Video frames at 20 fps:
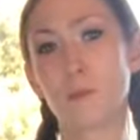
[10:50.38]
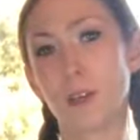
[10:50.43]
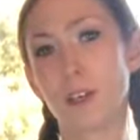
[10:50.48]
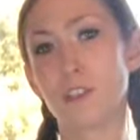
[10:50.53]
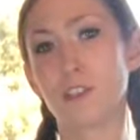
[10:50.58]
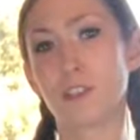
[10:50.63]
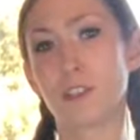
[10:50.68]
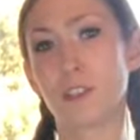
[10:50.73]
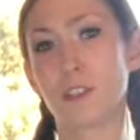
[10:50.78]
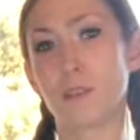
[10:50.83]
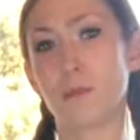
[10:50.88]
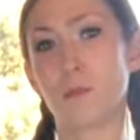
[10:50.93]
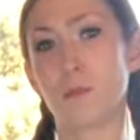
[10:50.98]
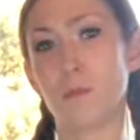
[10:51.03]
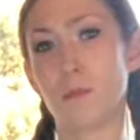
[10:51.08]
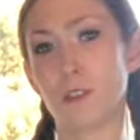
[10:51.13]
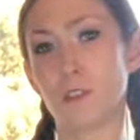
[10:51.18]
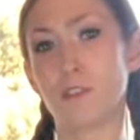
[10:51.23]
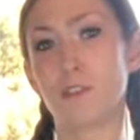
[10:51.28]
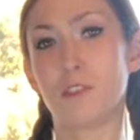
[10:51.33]
pictured it
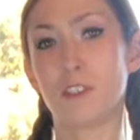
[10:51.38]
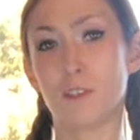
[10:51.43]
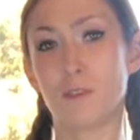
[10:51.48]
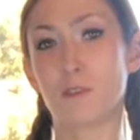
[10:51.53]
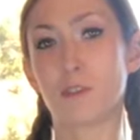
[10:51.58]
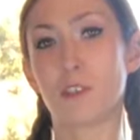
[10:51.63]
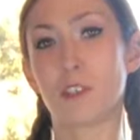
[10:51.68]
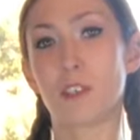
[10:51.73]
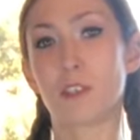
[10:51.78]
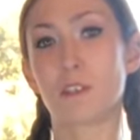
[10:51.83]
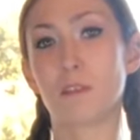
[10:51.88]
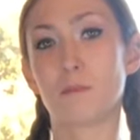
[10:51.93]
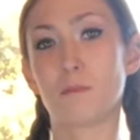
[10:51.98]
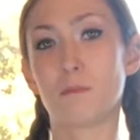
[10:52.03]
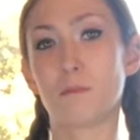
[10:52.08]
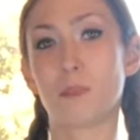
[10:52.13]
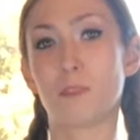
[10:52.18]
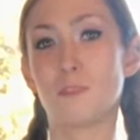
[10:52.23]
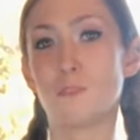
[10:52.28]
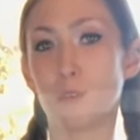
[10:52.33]
much differently
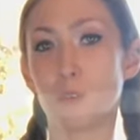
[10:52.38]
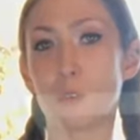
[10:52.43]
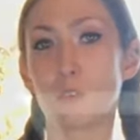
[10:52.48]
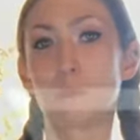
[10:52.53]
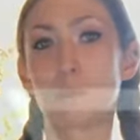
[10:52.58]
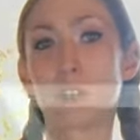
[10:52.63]
before